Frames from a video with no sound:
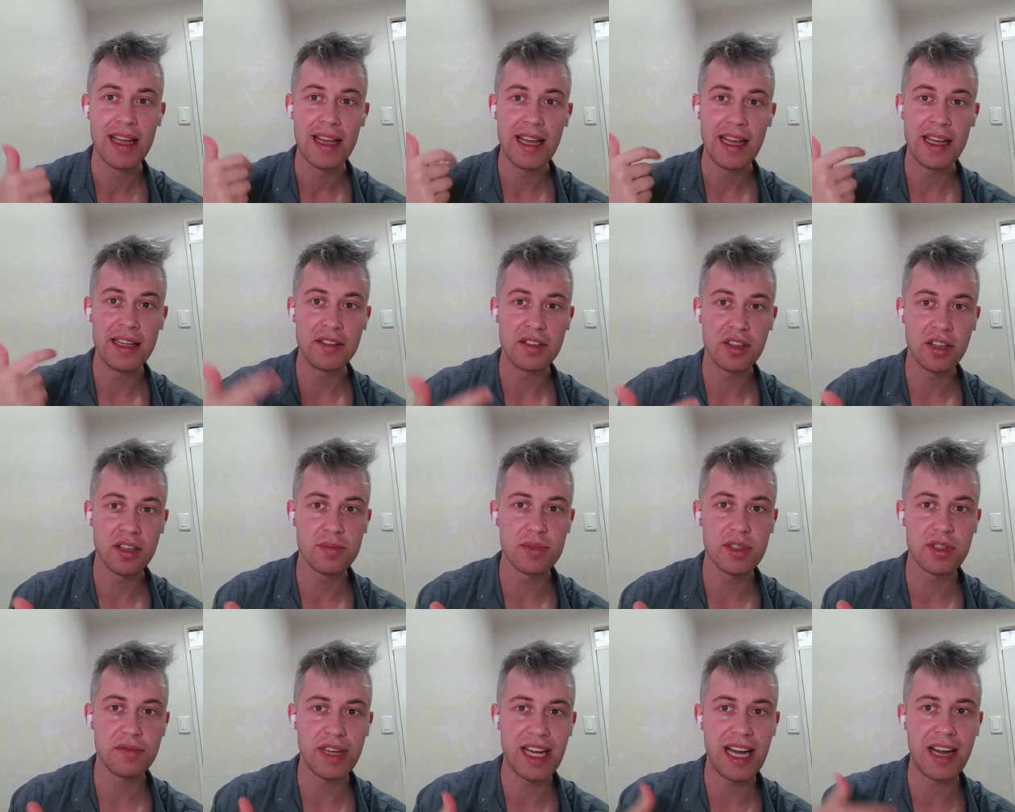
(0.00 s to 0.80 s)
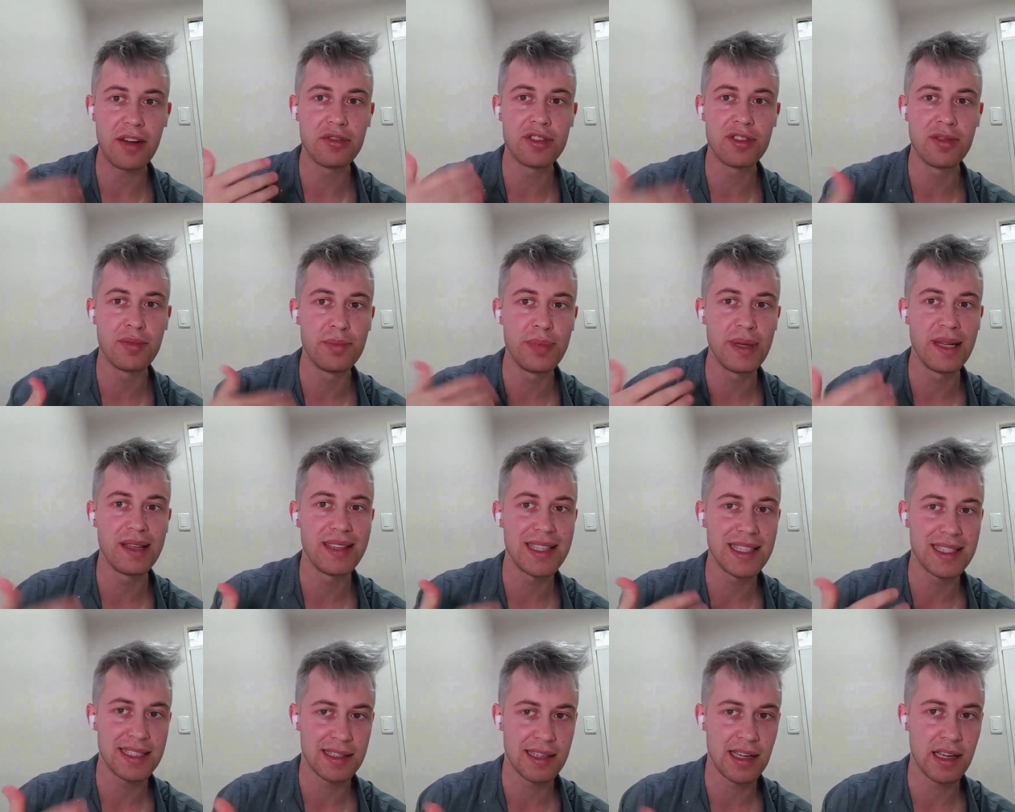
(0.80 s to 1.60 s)
In terms of how to build
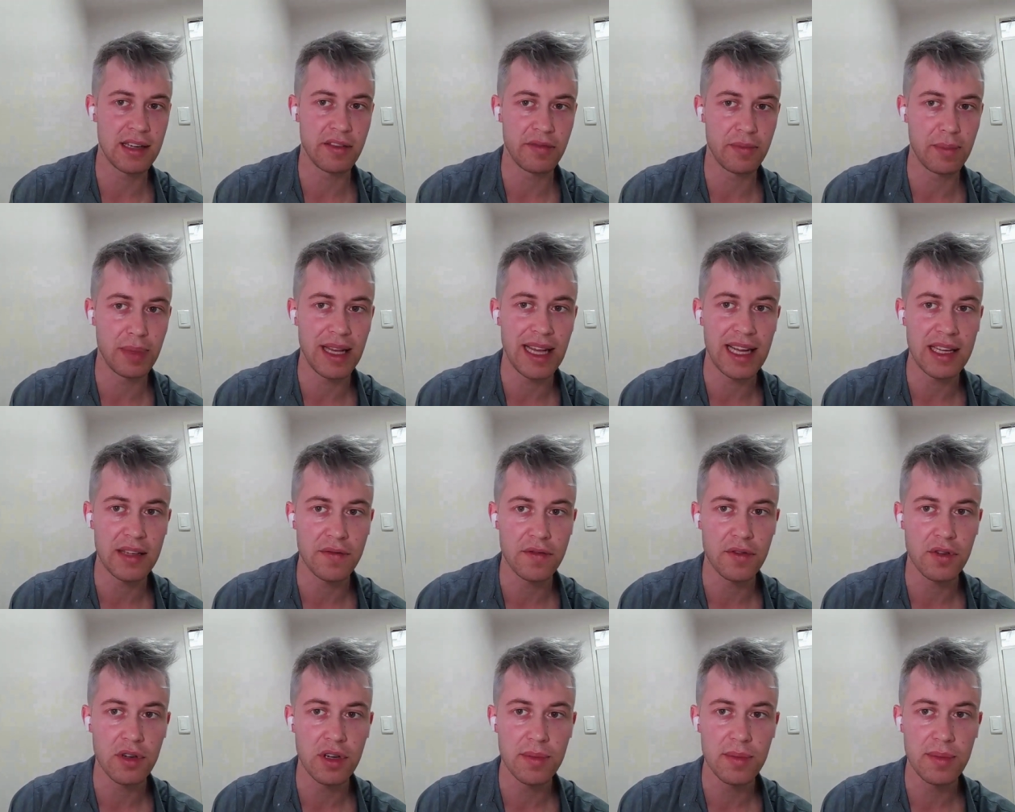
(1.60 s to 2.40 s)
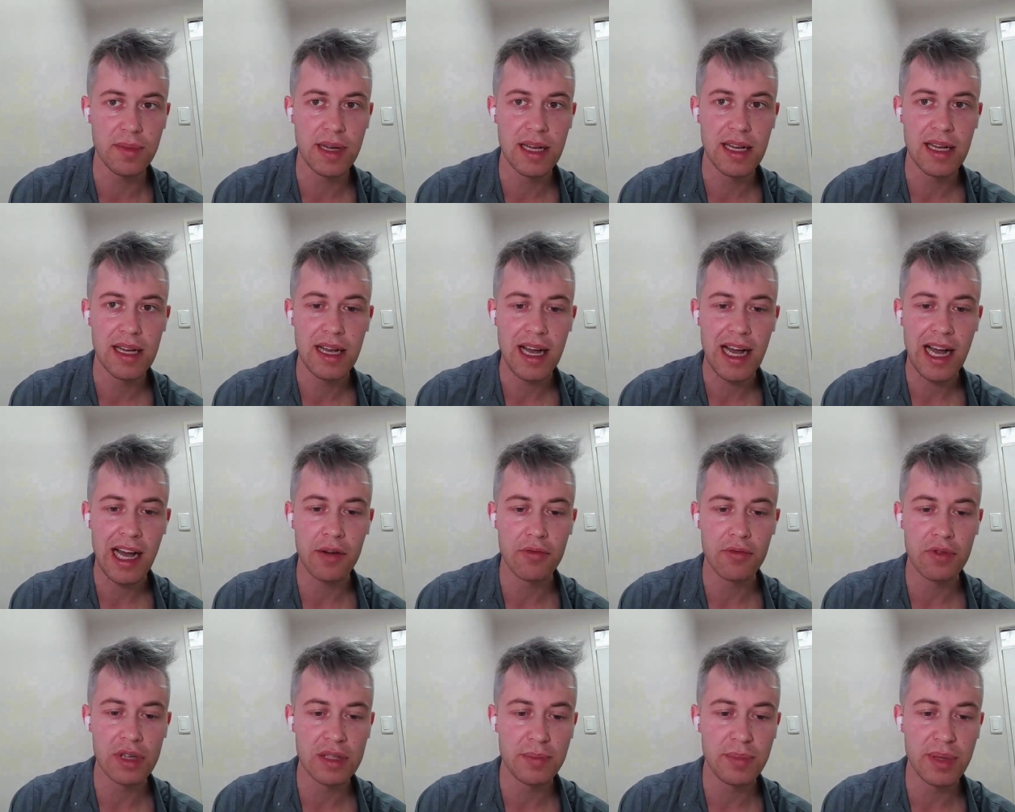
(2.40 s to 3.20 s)
this kind of platform, I
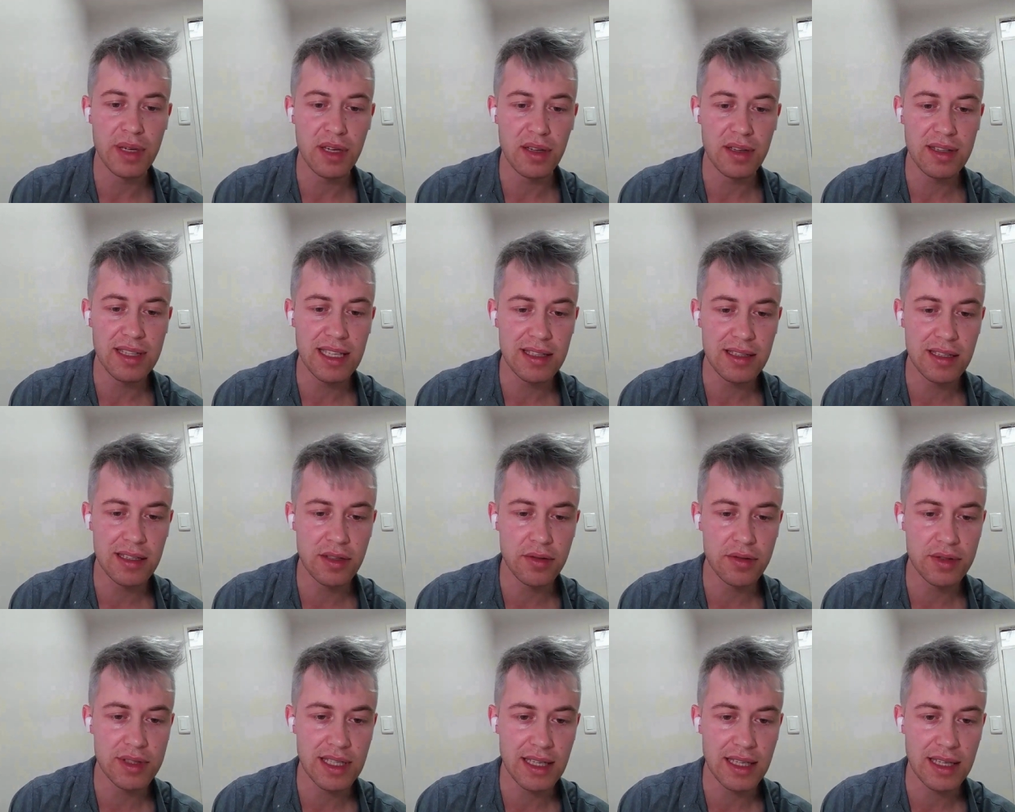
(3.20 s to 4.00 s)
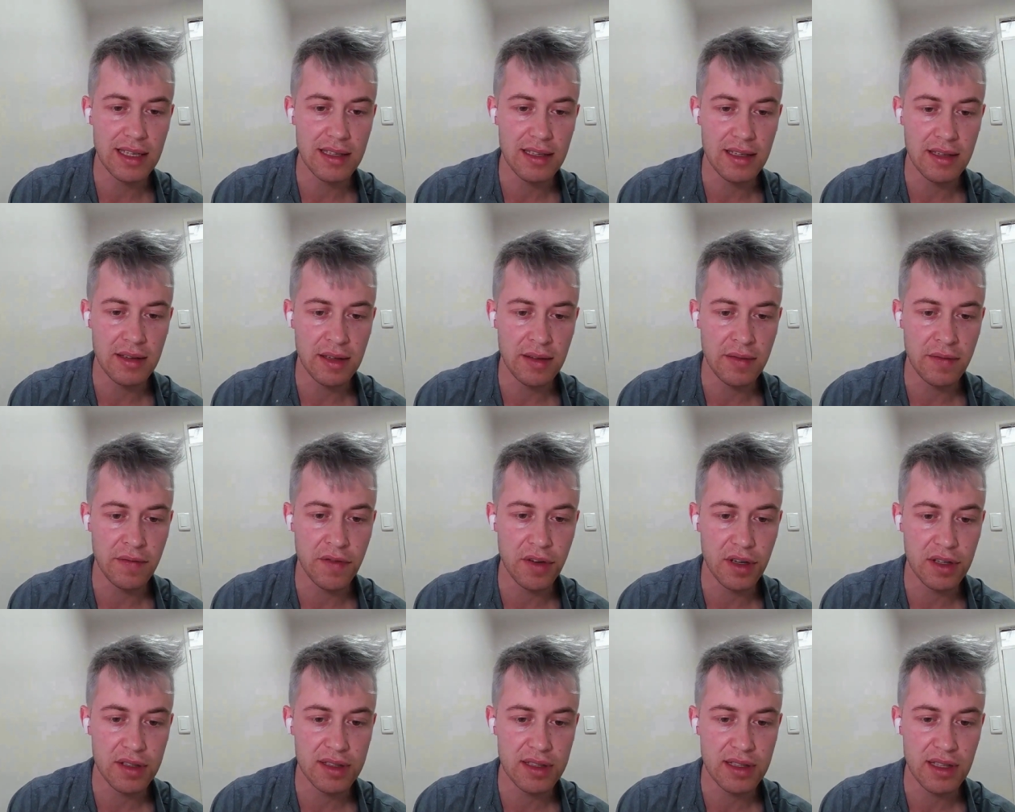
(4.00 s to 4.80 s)
would build it using
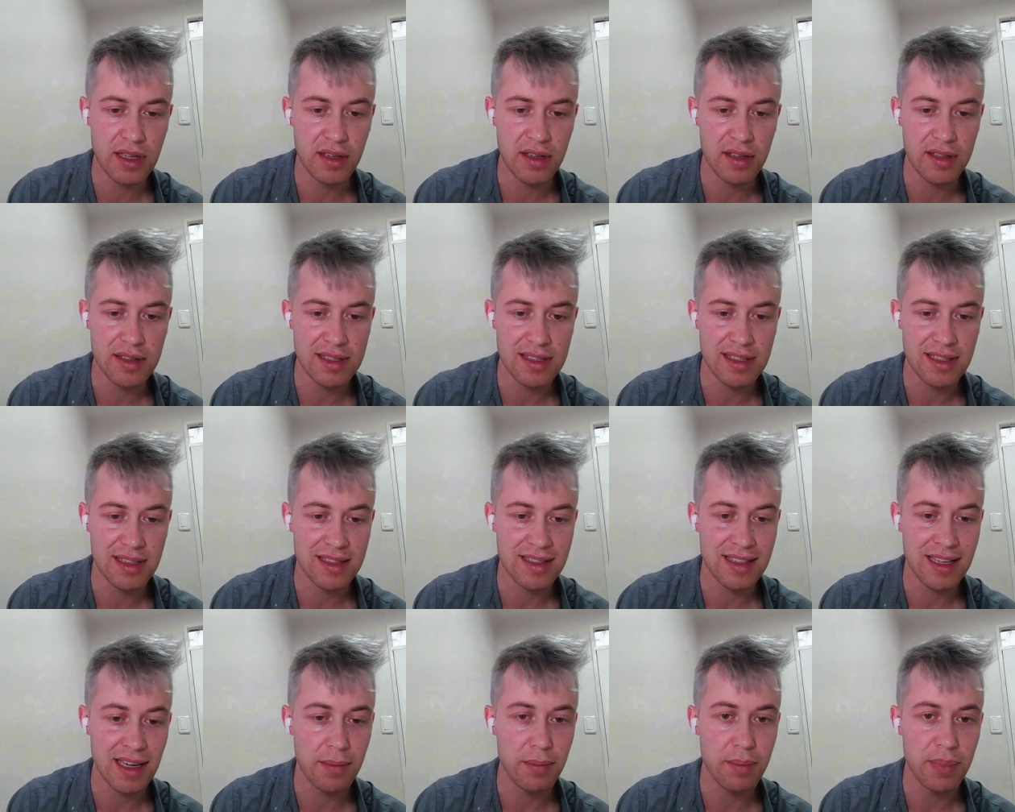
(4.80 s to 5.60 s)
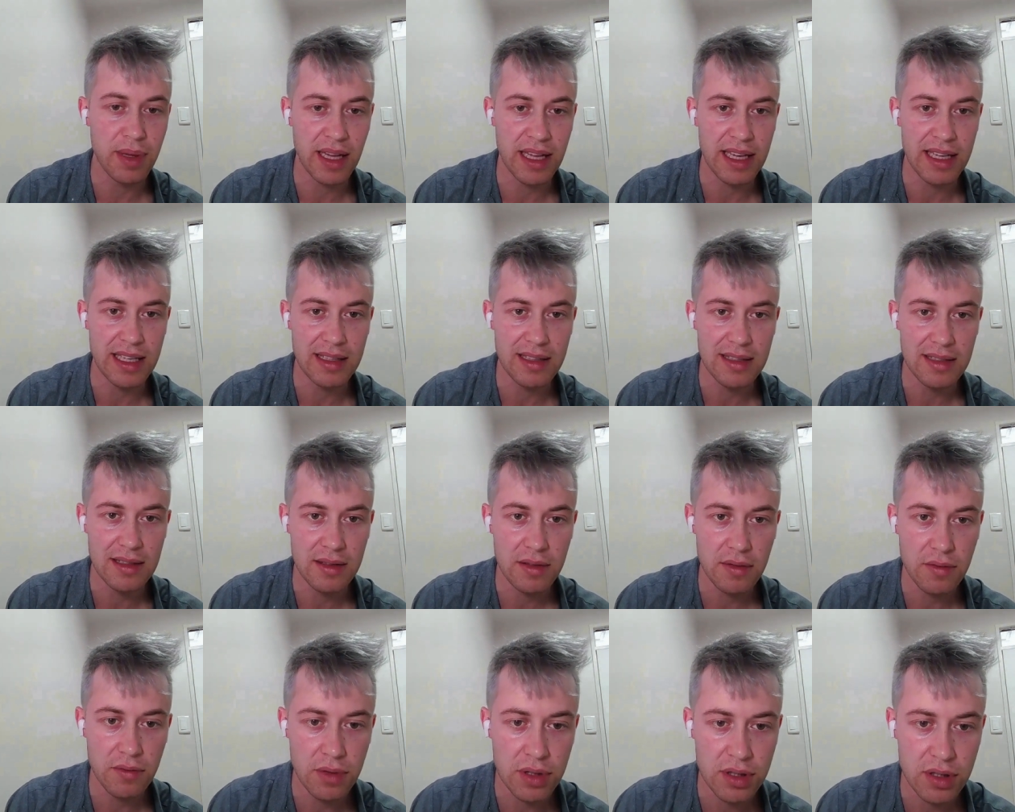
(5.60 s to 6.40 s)
Vercel's template,
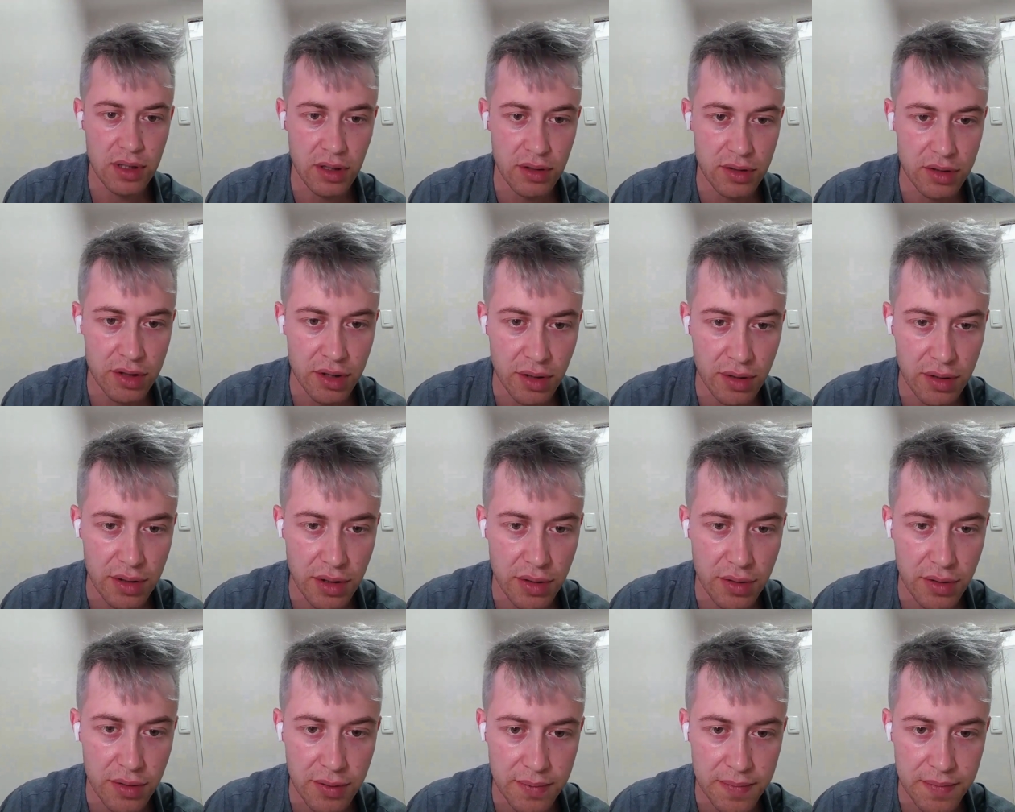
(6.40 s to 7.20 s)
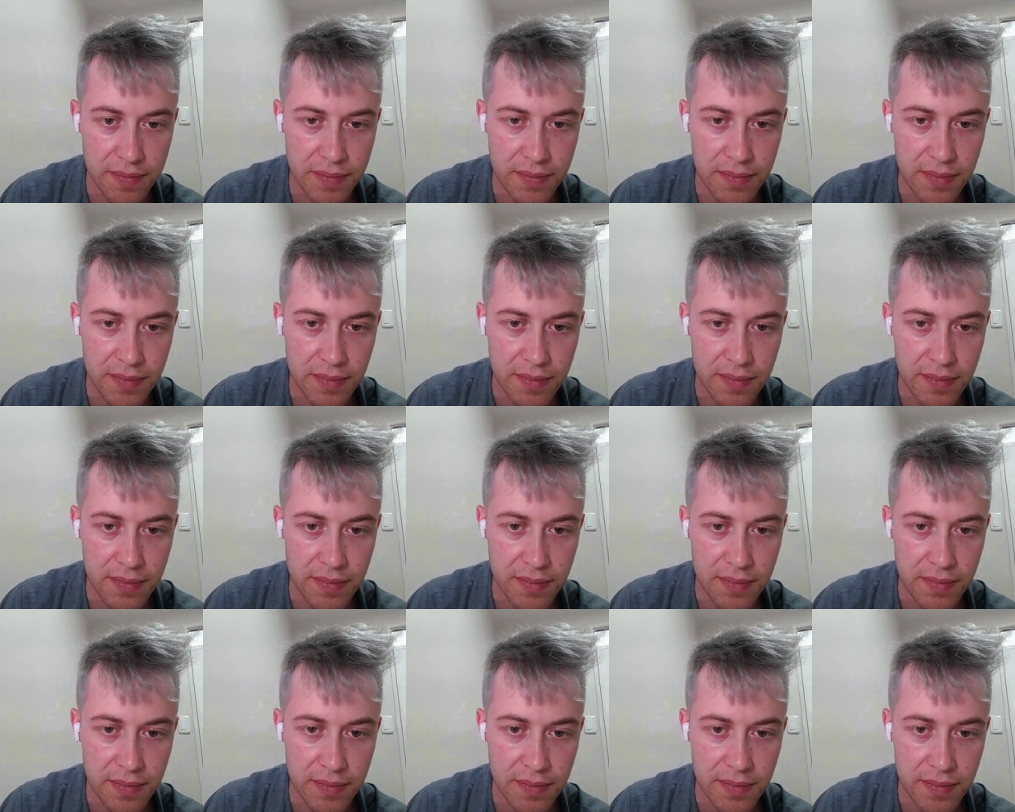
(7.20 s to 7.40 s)
which I'll show you.